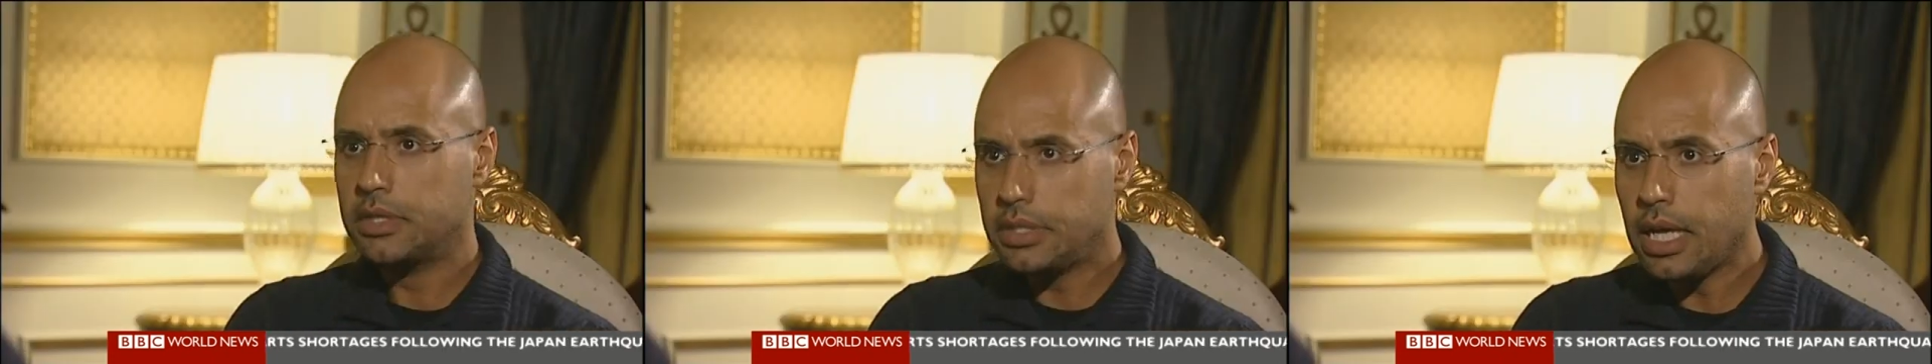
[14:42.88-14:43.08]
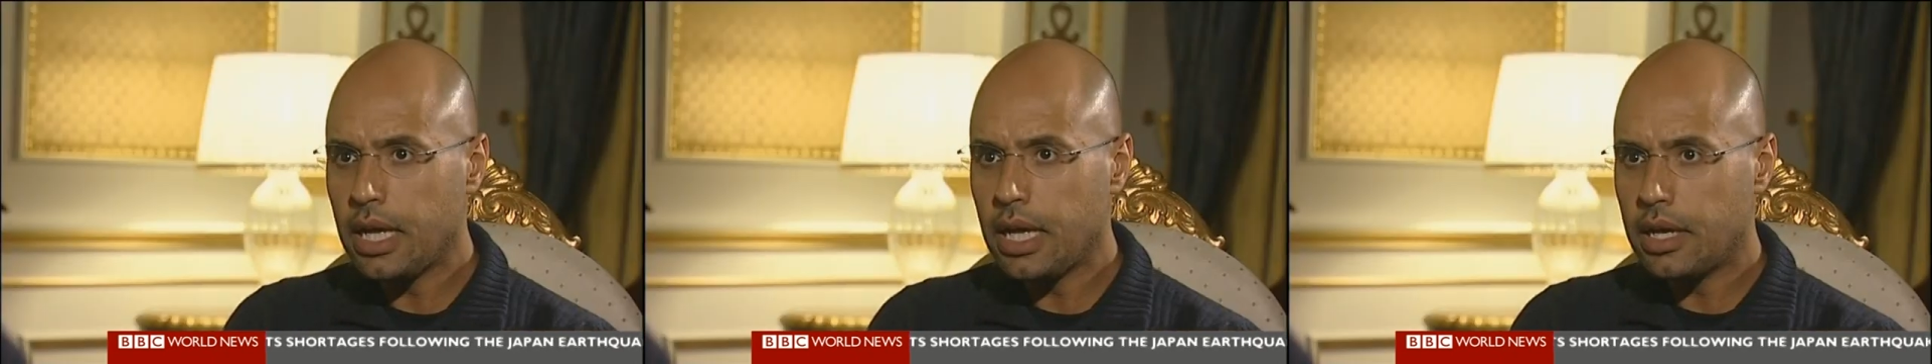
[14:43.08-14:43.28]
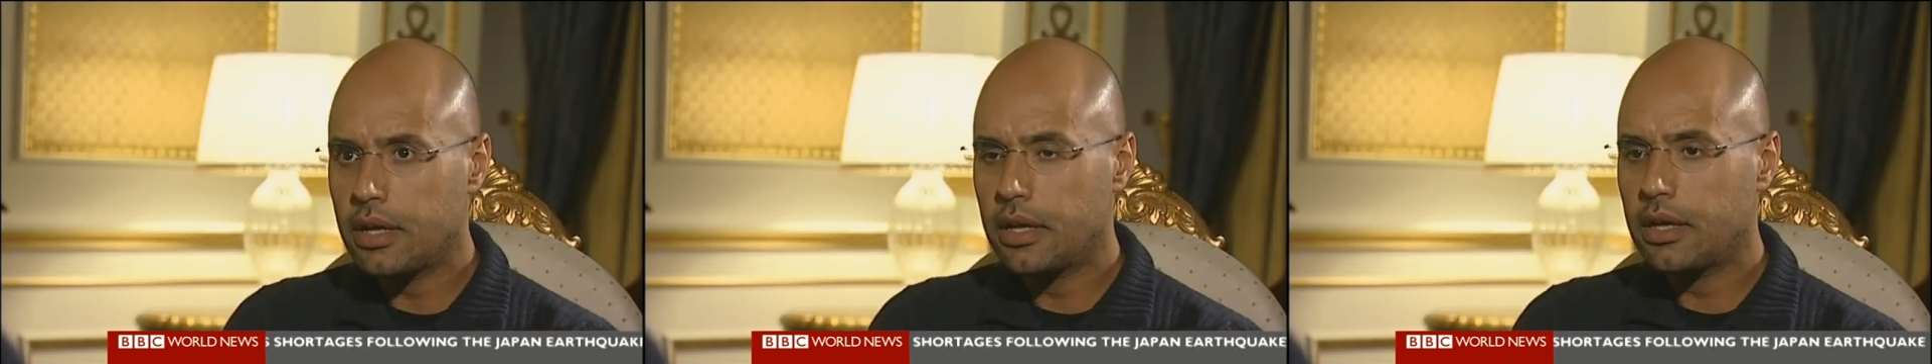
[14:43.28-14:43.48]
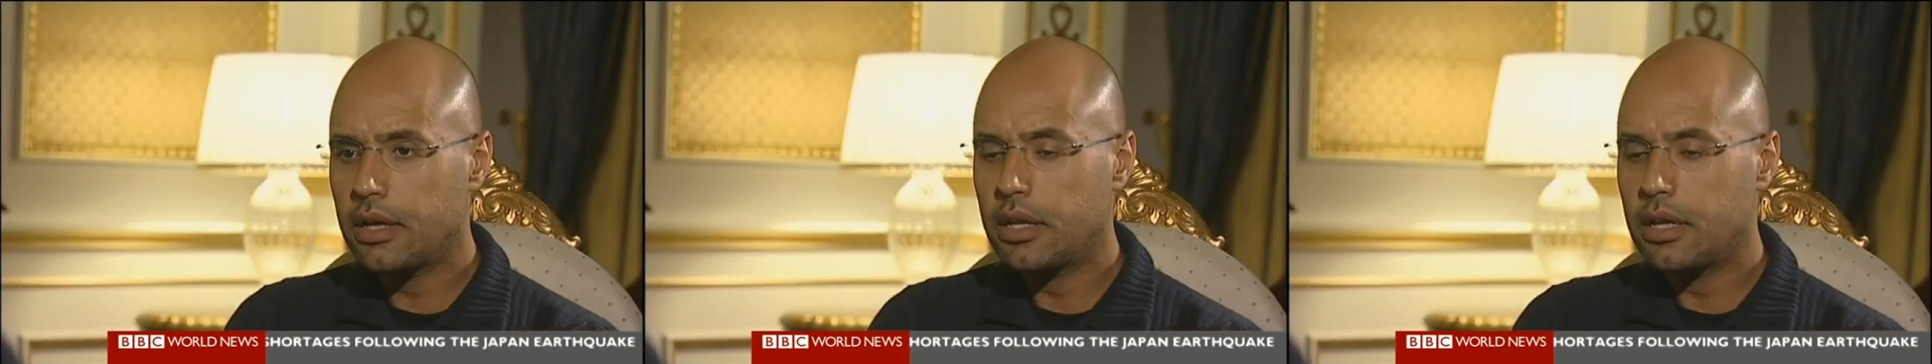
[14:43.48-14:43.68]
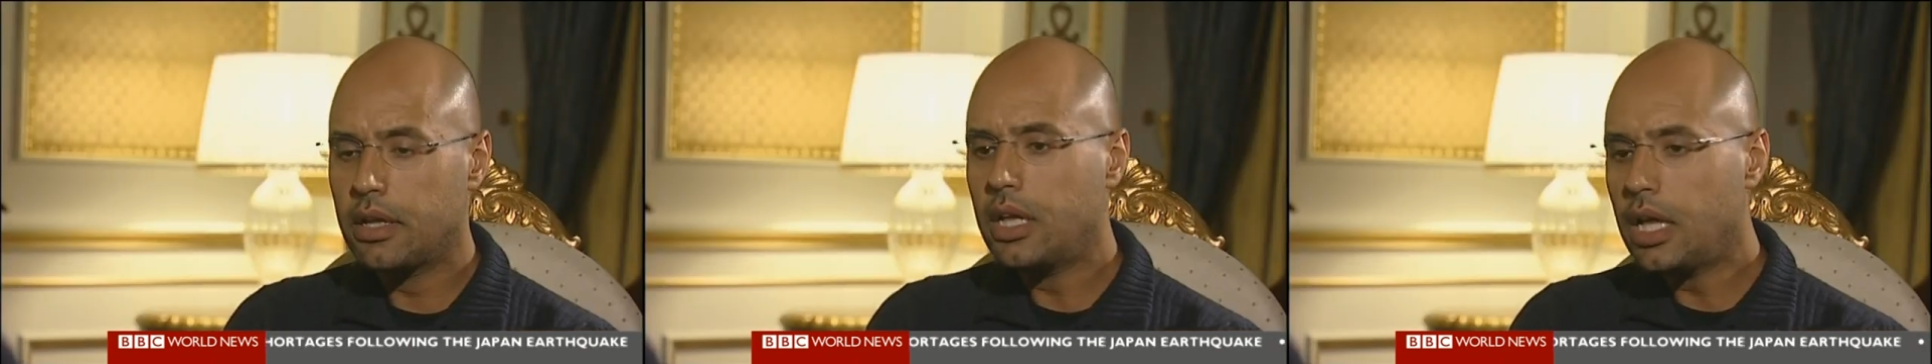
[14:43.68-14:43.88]
Yeah.
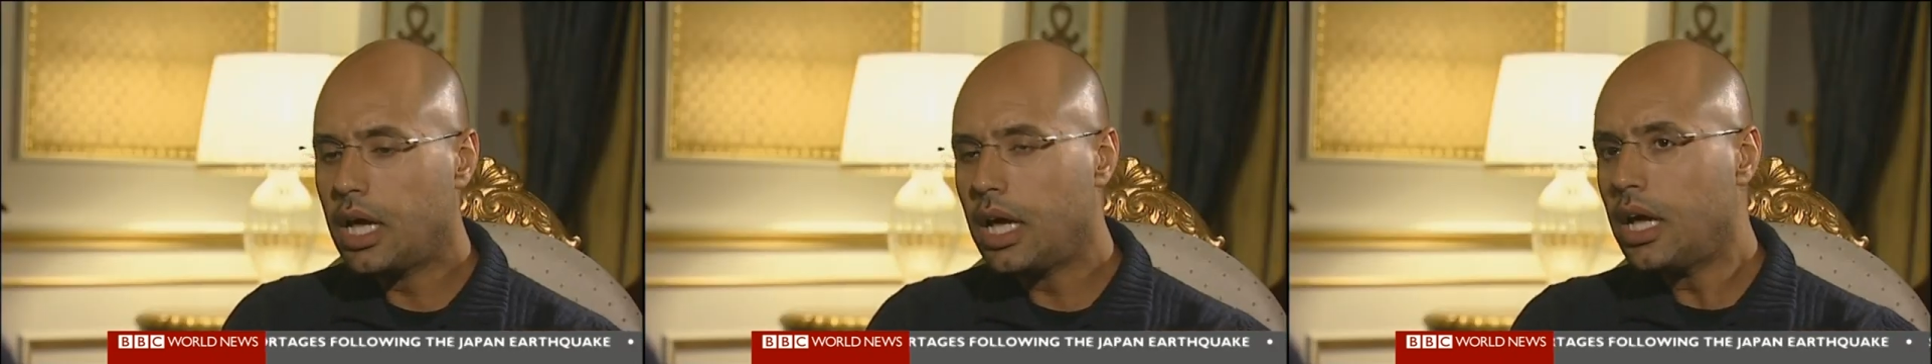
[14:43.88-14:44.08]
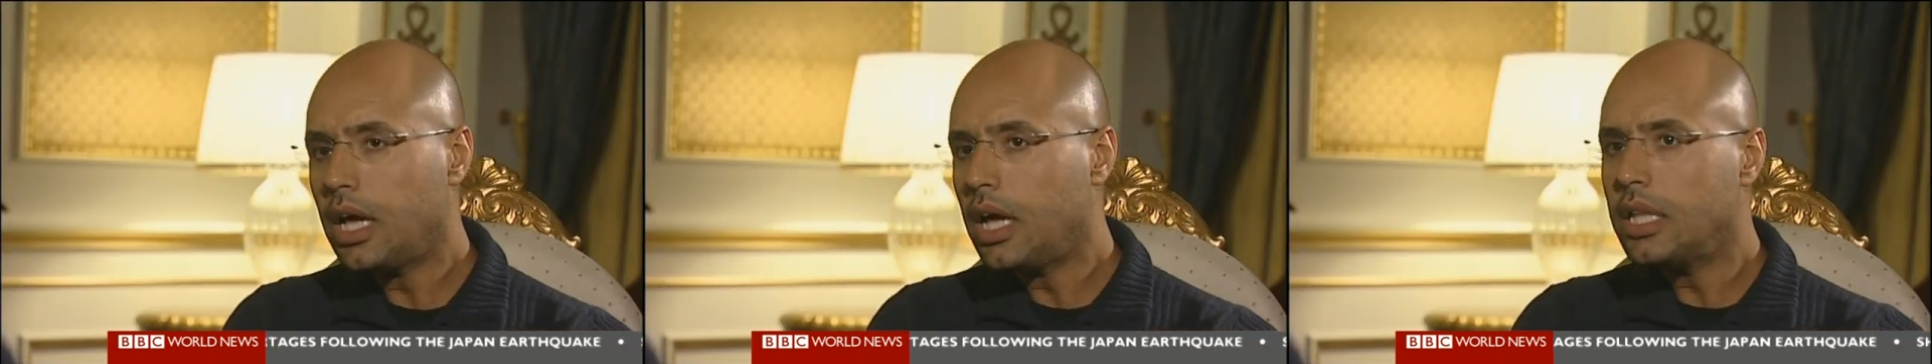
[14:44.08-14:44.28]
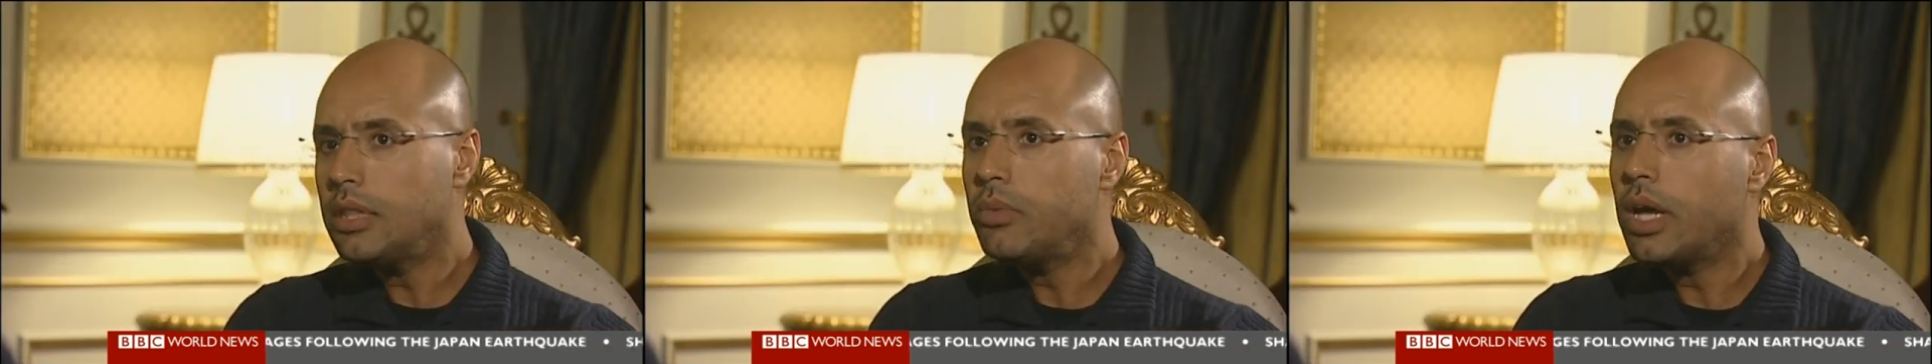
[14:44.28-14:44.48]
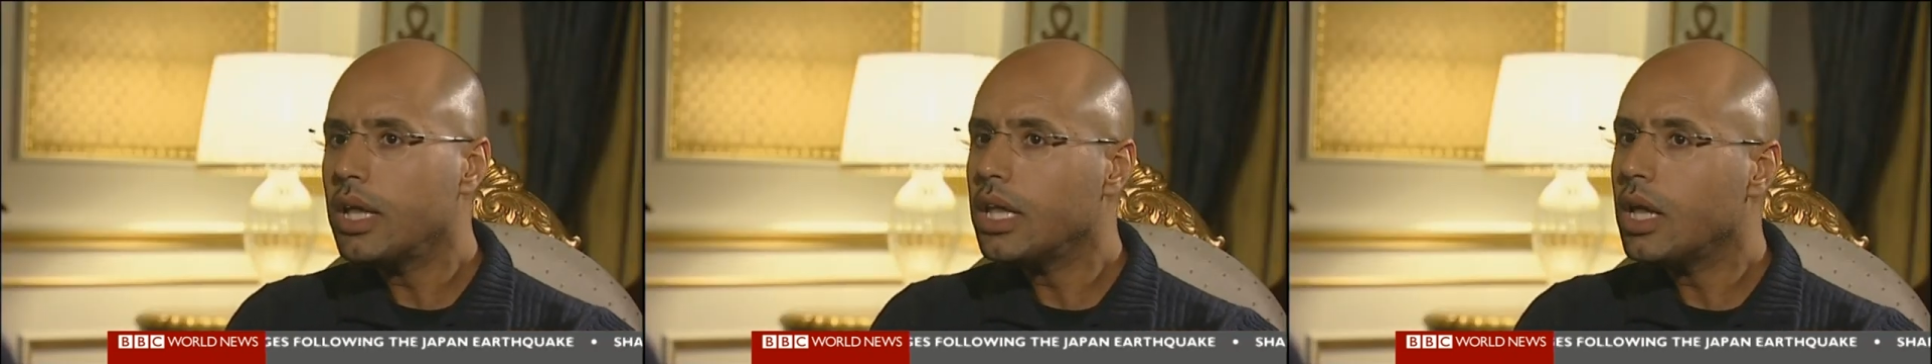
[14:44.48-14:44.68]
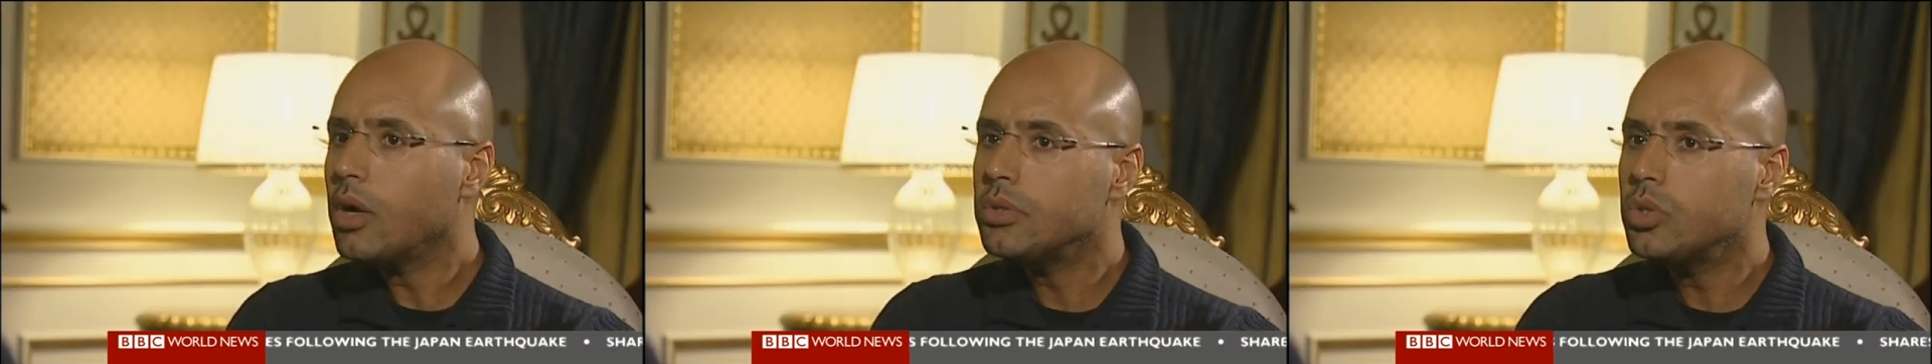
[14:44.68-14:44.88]
And we allowed
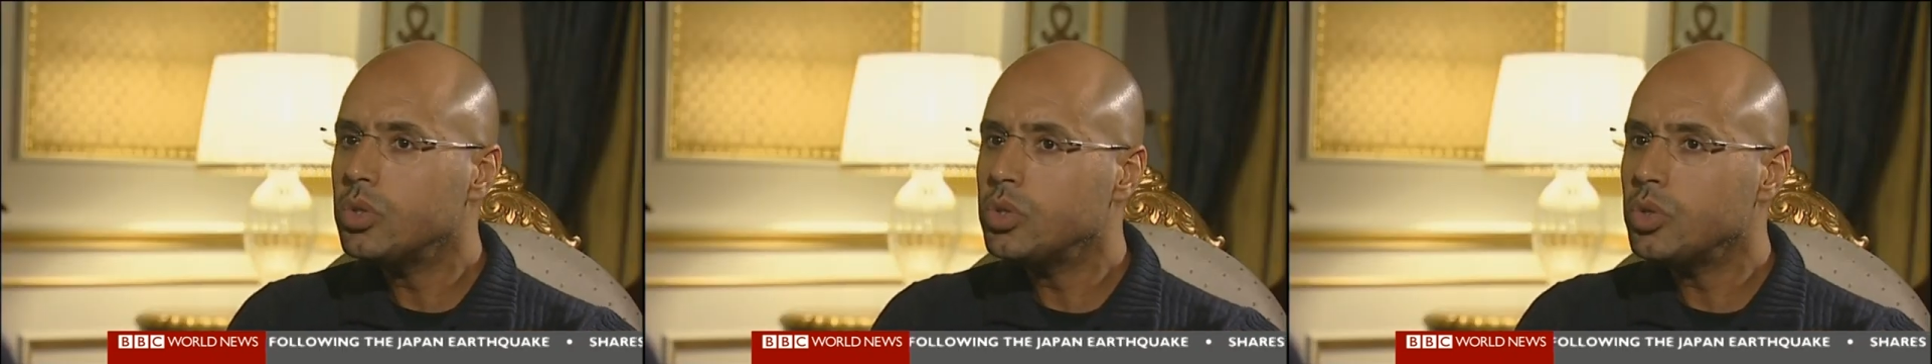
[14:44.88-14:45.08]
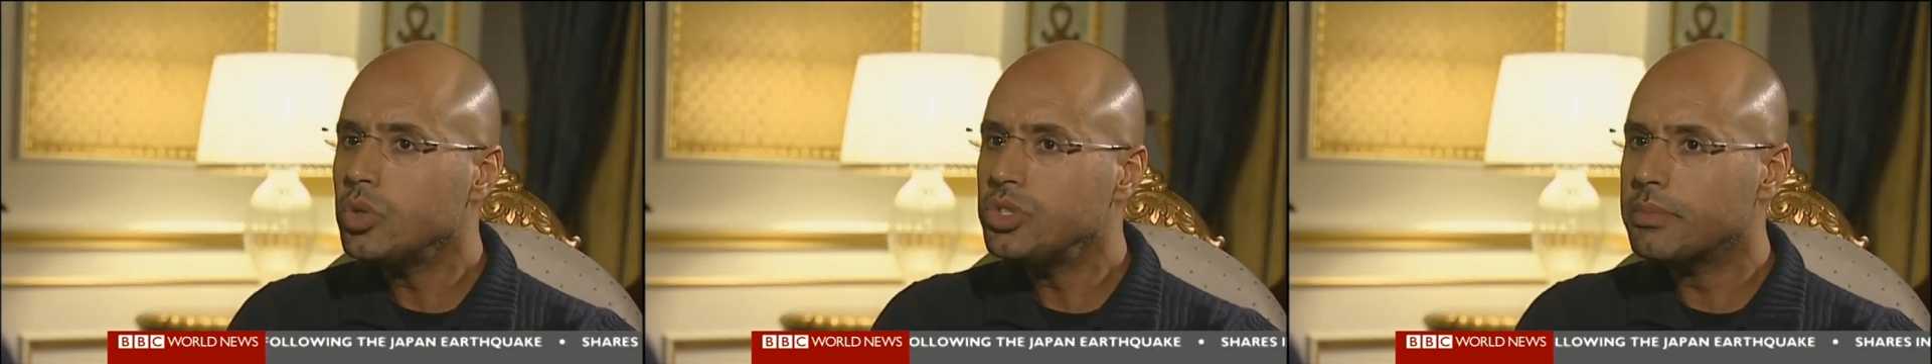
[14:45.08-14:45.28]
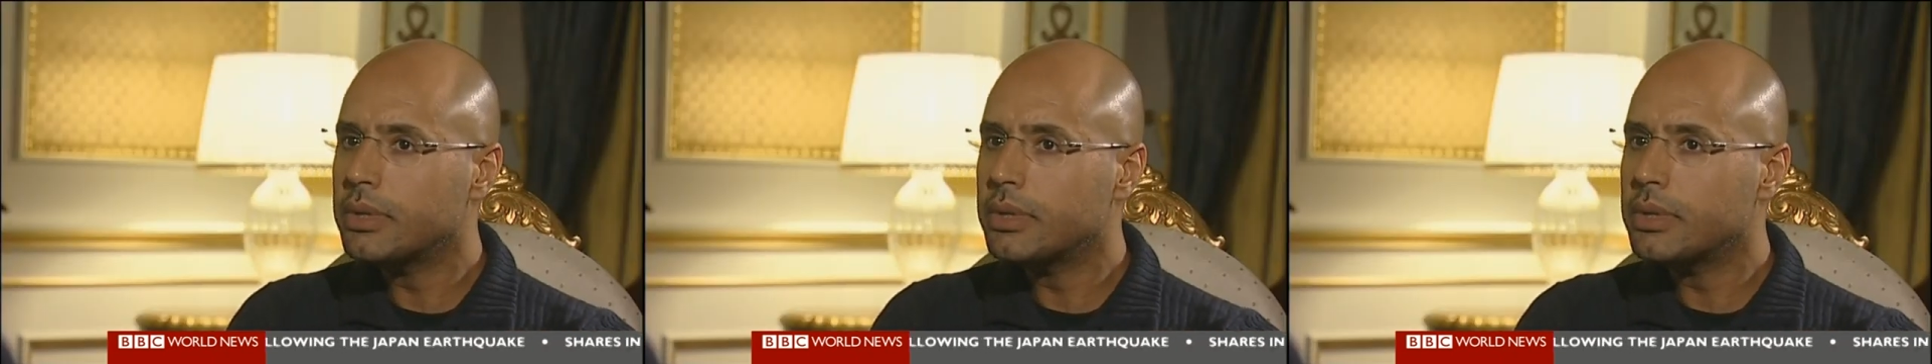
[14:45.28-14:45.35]
him to go to Jerba.